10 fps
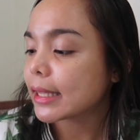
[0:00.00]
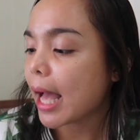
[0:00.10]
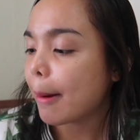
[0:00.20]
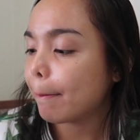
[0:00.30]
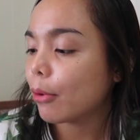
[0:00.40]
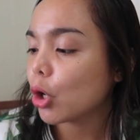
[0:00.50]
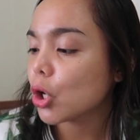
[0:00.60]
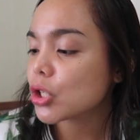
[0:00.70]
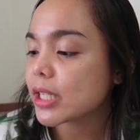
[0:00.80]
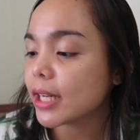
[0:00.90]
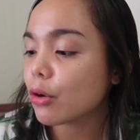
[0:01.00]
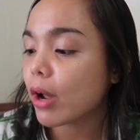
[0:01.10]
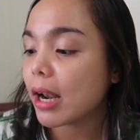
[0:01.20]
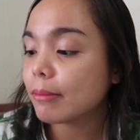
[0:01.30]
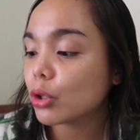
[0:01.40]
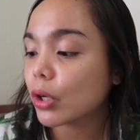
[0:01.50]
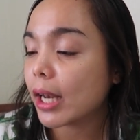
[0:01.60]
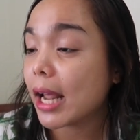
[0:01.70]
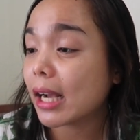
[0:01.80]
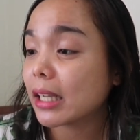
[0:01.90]
Tapos, hindi ko alam kung
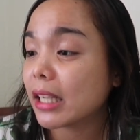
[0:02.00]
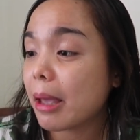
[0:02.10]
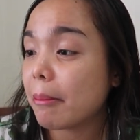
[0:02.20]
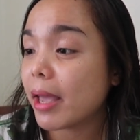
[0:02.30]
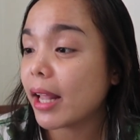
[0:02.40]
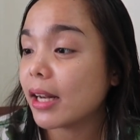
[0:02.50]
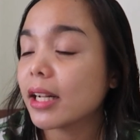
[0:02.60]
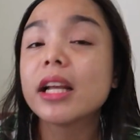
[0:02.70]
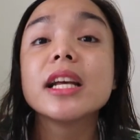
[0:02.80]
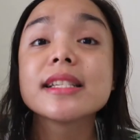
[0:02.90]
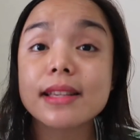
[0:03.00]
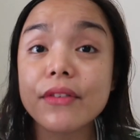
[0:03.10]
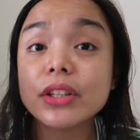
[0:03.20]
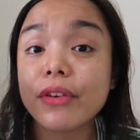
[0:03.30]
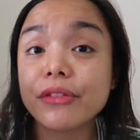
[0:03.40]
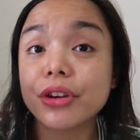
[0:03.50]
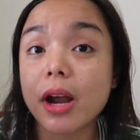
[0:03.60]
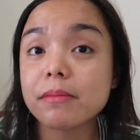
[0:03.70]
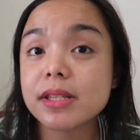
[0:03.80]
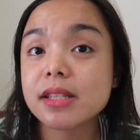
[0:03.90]
ilang ml. 75
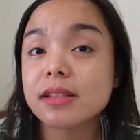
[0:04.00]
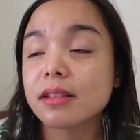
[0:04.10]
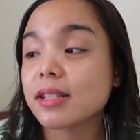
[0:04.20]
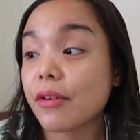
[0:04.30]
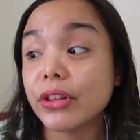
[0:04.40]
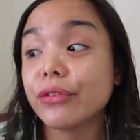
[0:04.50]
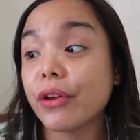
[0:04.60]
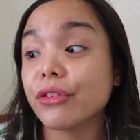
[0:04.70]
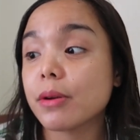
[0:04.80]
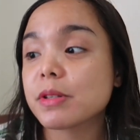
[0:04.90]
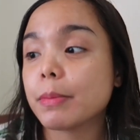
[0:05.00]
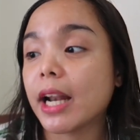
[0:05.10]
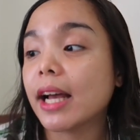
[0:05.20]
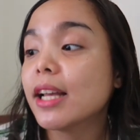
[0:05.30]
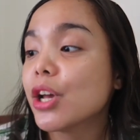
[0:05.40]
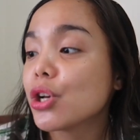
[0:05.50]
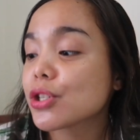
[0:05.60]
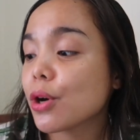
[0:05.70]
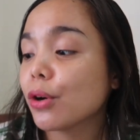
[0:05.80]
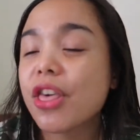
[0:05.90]
grams. 75 grams pala.
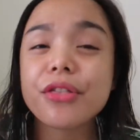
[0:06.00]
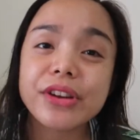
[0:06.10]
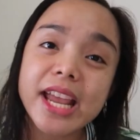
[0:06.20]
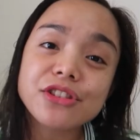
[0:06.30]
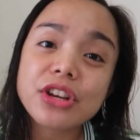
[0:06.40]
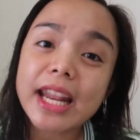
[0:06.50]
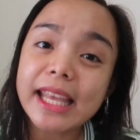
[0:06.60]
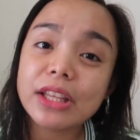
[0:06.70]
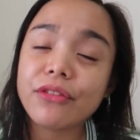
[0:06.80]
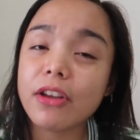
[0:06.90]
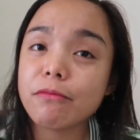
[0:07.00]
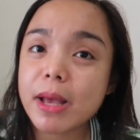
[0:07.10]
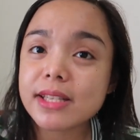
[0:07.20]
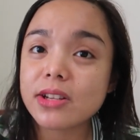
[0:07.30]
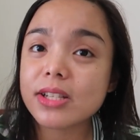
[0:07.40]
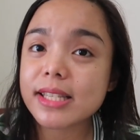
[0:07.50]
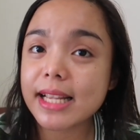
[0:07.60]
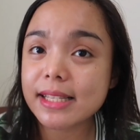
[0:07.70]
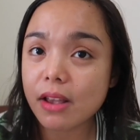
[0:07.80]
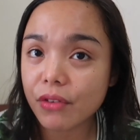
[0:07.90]
So, 385 pesos
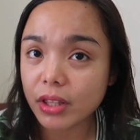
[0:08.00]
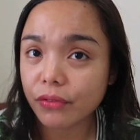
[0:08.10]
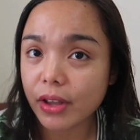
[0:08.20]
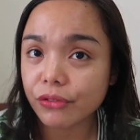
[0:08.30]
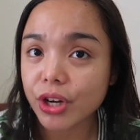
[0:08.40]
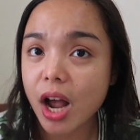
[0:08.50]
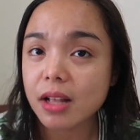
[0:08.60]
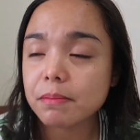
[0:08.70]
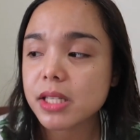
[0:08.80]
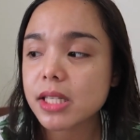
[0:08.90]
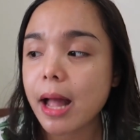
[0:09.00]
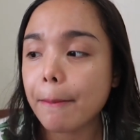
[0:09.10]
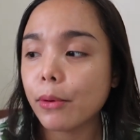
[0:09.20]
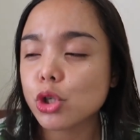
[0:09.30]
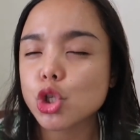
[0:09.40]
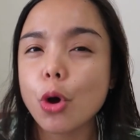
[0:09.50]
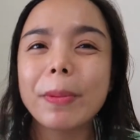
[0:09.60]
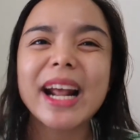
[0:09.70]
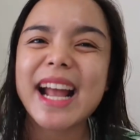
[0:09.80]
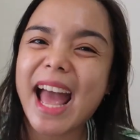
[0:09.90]
and 75 grams. Tapos,
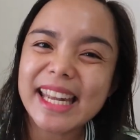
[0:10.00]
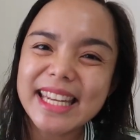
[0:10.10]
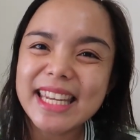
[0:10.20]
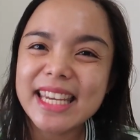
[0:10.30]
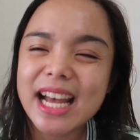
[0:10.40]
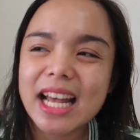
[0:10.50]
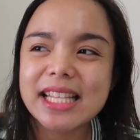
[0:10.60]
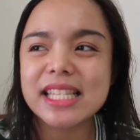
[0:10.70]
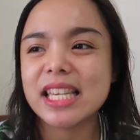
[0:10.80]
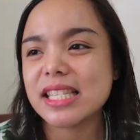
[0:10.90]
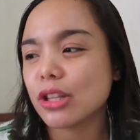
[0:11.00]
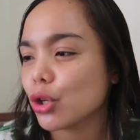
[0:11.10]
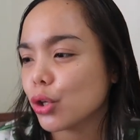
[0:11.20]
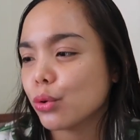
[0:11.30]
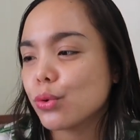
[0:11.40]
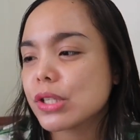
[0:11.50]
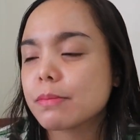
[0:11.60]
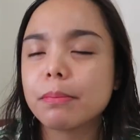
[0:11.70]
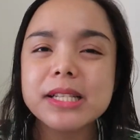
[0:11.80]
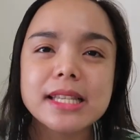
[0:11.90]
sobrang handy niya. It's easy to
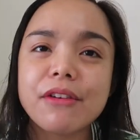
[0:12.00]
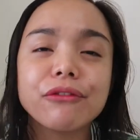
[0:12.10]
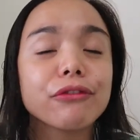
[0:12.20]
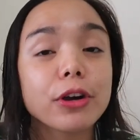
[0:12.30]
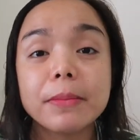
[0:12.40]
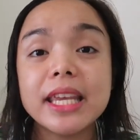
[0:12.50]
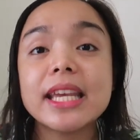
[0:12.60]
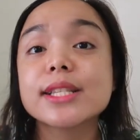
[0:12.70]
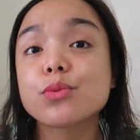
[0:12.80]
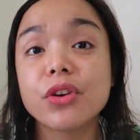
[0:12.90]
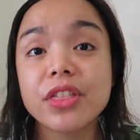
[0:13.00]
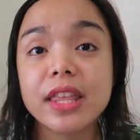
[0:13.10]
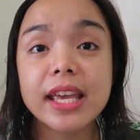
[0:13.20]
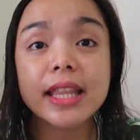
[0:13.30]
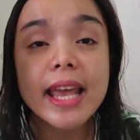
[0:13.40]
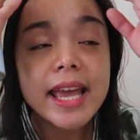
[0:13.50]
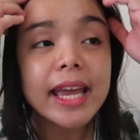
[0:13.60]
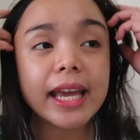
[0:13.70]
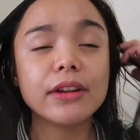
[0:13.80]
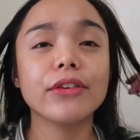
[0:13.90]
use. Basta, for me, it's worth it.
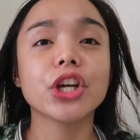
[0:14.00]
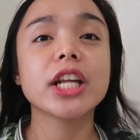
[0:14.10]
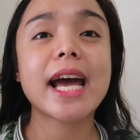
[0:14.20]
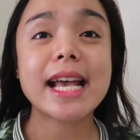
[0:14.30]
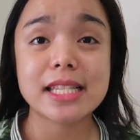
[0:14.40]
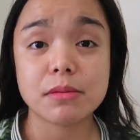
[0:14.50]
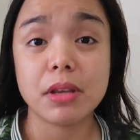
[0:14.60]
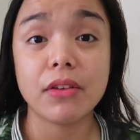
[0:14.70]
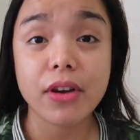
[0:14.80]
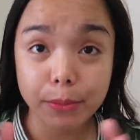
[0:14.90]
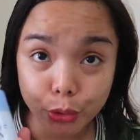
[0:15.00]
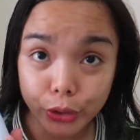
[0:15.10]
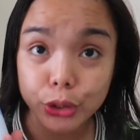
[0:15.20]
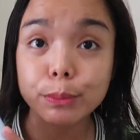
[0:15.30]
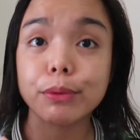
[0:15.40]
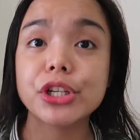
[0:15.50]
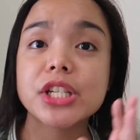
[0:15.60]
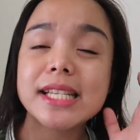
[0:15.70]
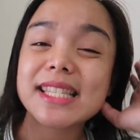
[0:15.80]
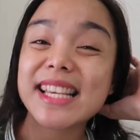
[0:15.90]
And if you're gonna ask me if I'm going to
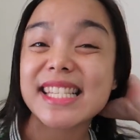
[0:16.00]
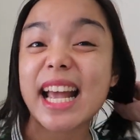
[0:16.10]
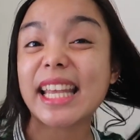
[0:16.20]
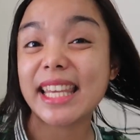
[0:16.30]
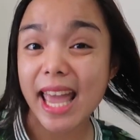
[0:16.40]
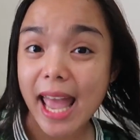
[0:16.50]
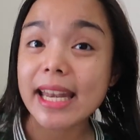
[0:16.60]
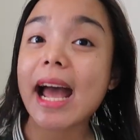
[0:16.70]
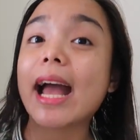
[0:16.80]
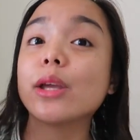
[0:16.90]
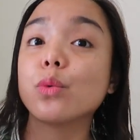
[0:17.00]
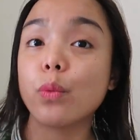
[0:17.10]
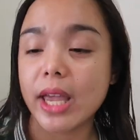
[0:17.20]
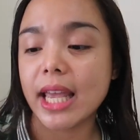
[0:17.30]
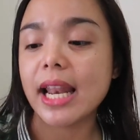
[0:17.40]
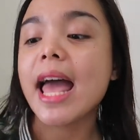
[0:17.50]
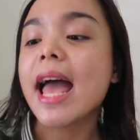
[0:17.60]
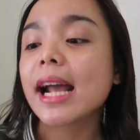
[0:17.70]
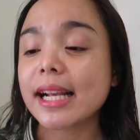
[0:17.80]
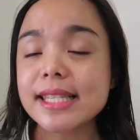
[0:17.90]
purchase this again, I will.
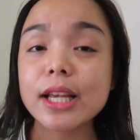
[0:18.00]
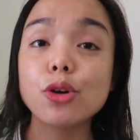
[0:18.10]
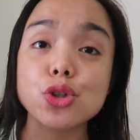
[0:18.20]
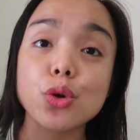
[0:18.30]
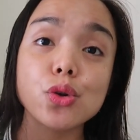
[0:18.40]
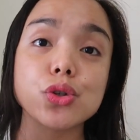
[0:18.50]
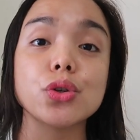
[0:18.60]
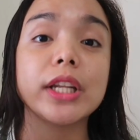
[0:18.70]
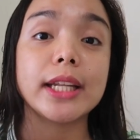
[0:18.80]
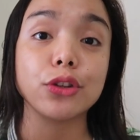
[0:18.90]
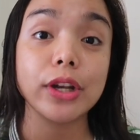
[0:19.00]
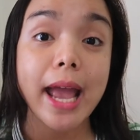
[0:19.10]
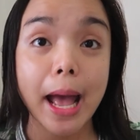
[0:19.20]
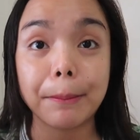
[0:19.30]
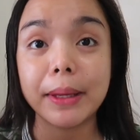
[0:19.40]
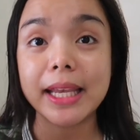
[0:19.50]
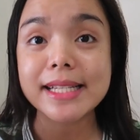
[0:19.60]
Kasi gustong-gusto din ito ni Habi.